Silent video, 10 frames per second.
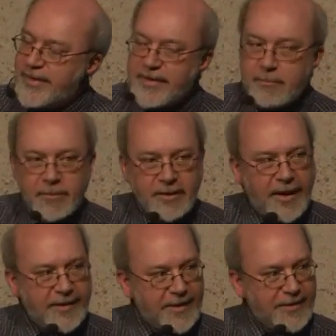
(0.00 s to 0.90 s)
It
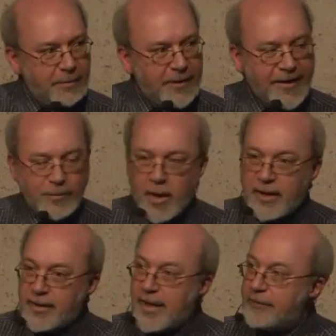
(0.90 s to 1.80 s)
symbolizes the place where
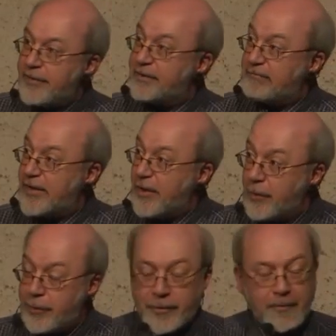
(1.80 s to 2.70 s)
life is
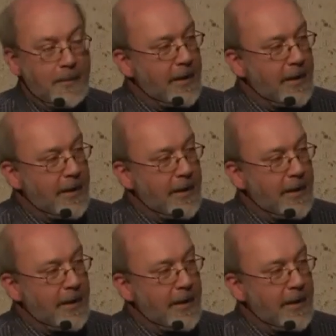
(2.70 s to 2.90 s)
renewed,